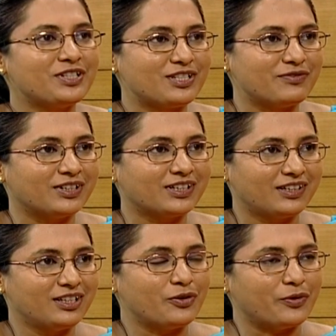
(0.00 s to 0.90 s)
work,
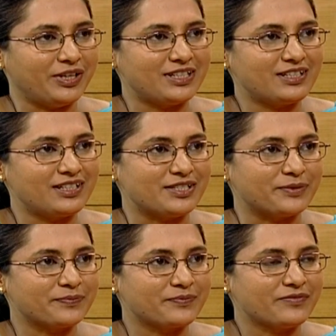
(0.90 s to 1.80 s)
Orientalism.
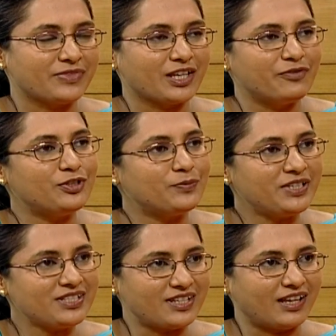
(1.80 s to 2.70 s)
Will you
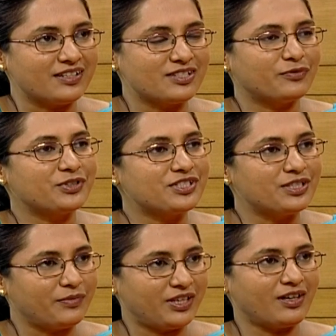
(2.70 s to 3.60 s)
please tell us what is the
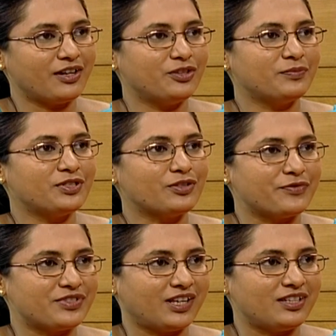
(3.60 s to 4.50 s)
main argument of
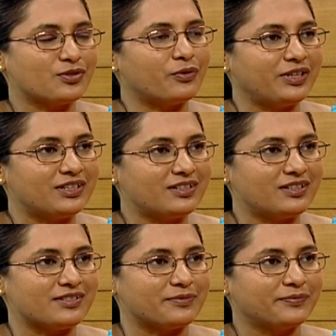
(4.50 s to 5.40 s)
Said's Orientalism?